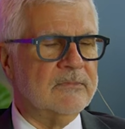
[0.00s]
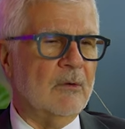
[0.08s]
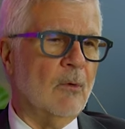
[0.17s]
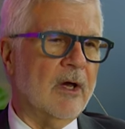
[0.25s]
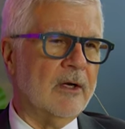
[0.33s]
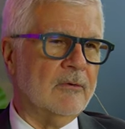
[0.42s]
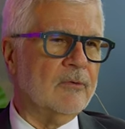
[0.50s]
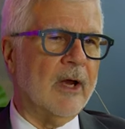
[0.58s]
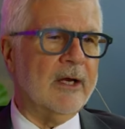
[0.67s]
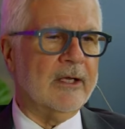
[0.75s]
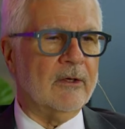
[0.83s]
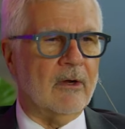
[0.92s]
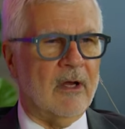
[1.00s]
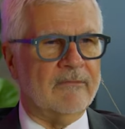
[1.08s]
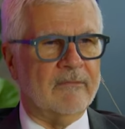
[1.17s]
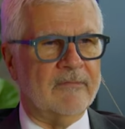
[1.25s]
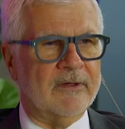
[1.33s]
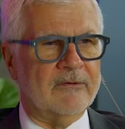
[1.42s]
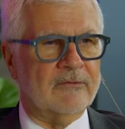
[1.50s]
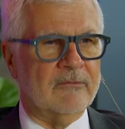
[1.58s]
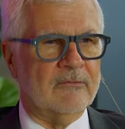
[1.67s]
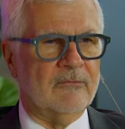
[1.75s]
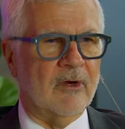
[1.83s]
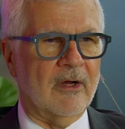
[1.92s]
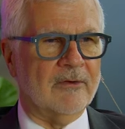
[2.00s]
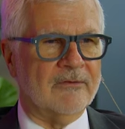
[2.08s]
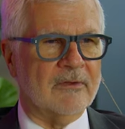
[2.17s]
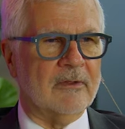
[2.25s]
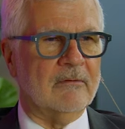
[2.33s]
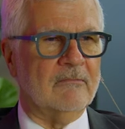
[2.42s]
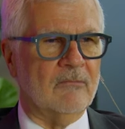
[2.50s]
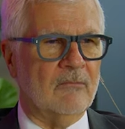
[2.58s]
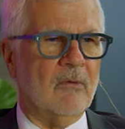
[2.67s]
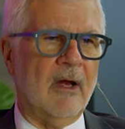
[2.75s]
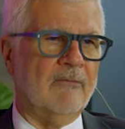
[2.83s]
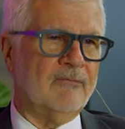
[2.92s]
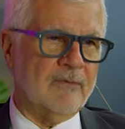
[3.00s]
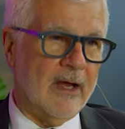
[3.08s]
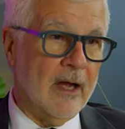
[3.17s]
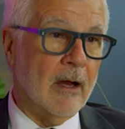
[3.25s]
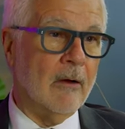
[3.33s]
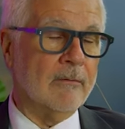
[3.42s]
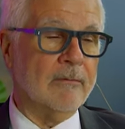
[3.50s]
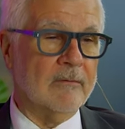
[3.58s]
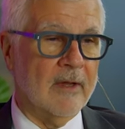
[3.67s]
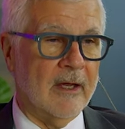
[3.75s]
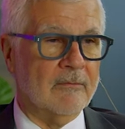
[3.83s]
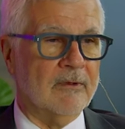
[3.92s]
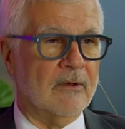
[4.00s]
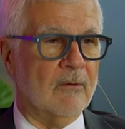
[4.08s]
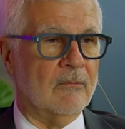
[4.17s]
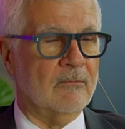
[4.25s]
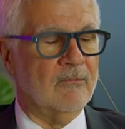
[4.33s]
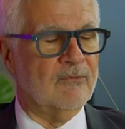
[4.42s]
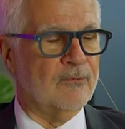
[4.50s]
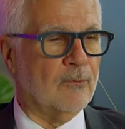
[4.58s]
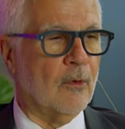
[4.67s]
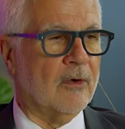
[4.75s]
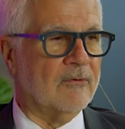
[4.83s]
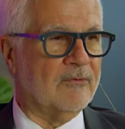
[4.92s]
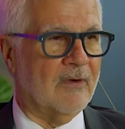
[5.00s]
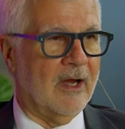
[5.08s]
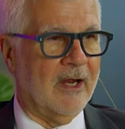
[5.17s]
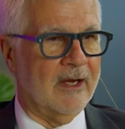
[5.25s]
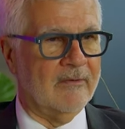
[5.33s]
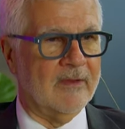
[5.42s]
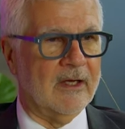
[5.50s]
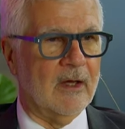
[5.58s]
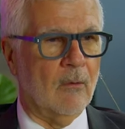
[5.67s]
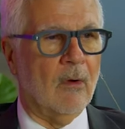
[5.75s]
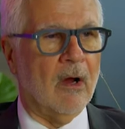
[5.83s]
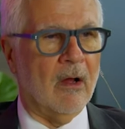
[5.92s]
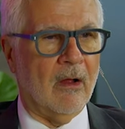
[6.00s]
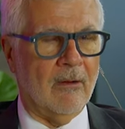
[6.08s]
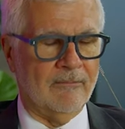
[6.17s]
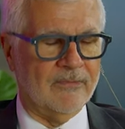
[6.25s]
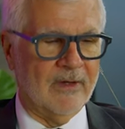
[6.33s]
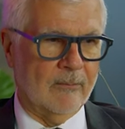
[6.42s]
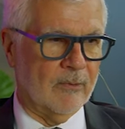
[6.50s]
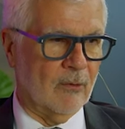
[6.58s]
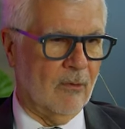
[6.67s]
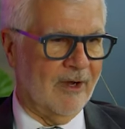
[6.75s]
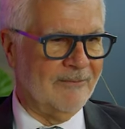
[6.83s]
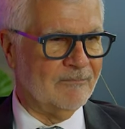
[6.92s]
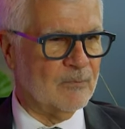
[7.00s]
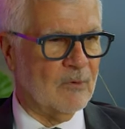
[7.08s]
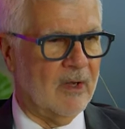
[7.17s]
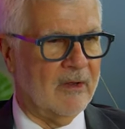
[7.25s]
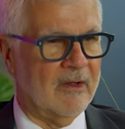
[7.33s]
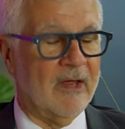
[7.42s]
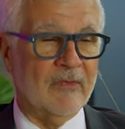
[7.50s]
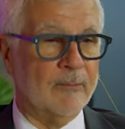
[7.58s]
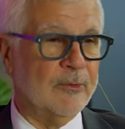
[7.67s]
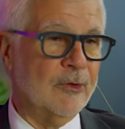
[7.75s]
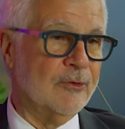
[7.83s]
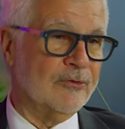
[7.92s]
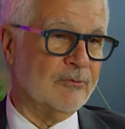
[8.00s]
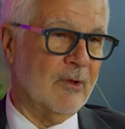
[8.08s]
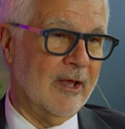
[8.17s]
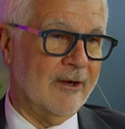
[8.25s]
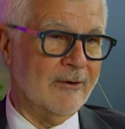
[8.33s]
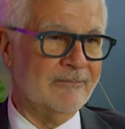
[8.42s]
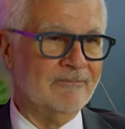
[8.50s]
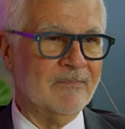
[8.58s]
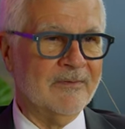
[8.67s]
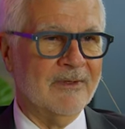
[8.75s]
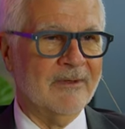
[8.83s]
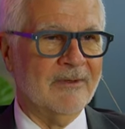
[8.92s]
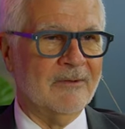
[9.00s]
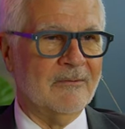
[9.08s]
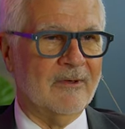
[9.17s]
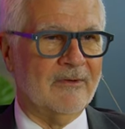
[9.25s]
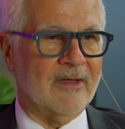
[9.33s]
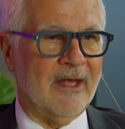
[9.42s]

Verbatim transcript: They want to try to get off of these drugs. And I found that, you know, fortifying the gut wall, number one, uh, and the mucus layer with